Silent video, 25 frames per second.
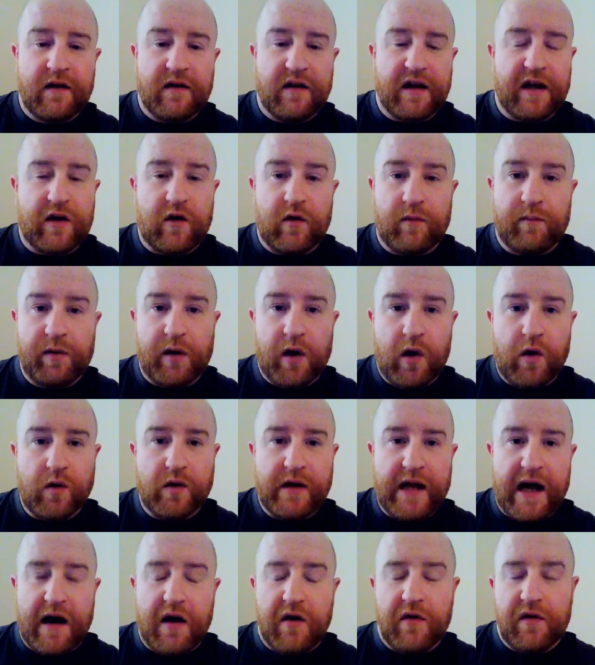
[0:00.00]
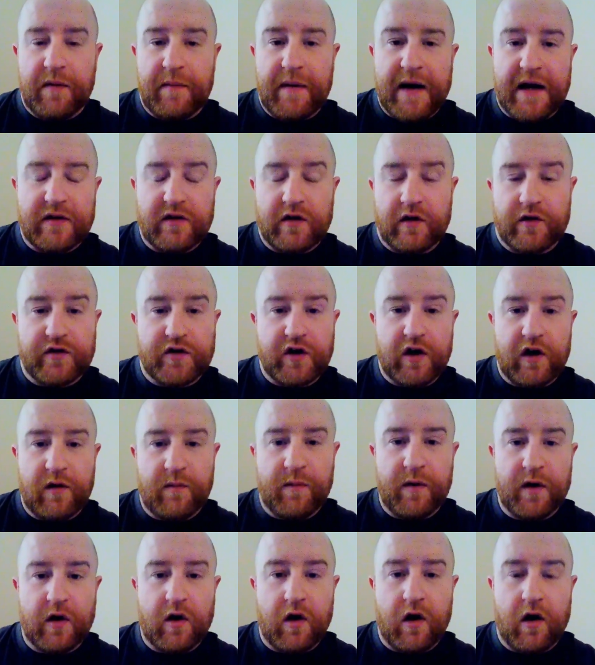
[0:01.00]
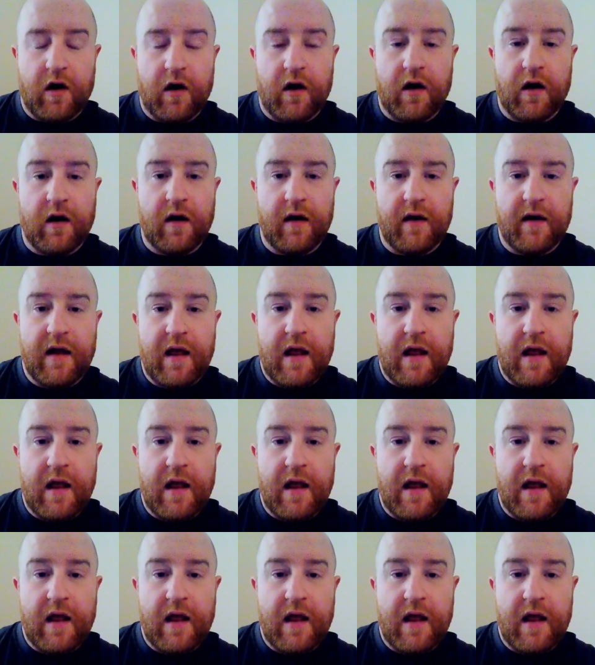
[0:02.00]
They could blow down, they might not turn up at court,